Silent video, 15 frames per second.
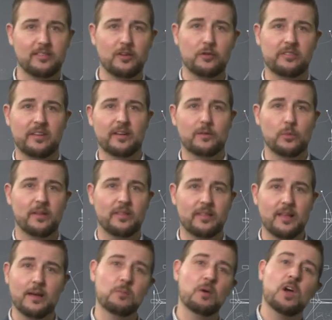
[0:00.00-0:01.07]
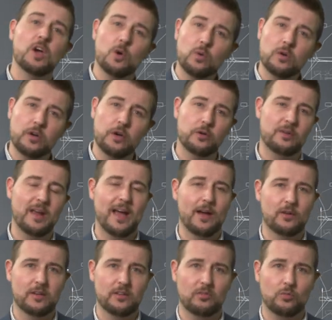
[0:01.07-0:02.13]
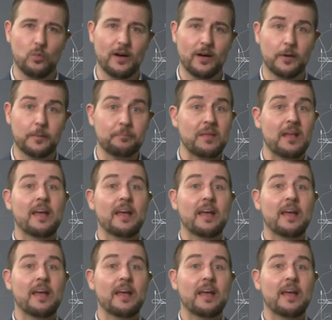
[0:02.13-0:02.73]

associated with them will go down as well.